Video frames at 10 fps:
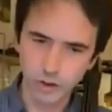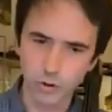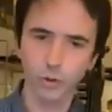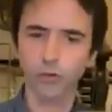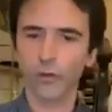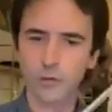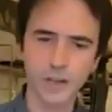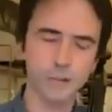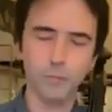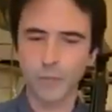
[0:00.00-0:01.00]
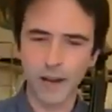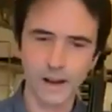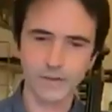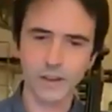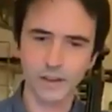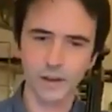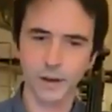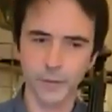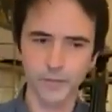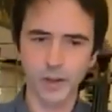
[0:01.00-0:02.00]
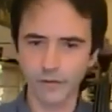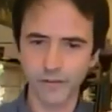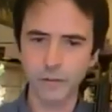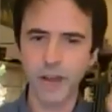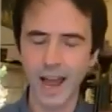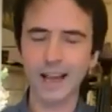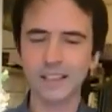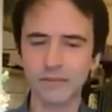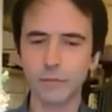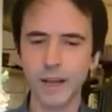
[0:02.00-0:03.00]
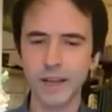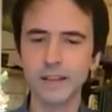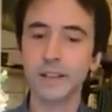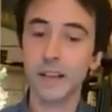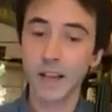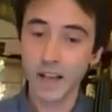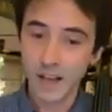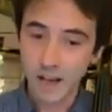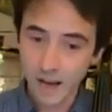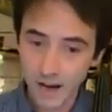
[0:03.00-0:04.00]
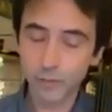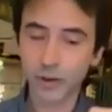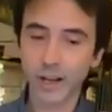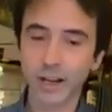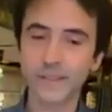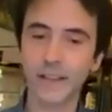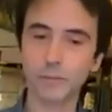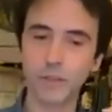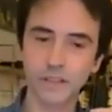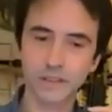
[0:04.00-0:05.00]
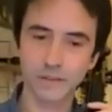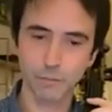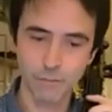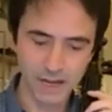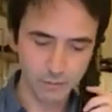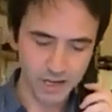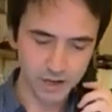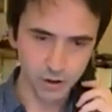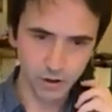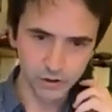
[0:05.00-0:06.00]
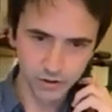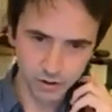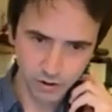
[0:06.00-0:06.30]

goes for it by having a very active bass, harmonized. That means many chords.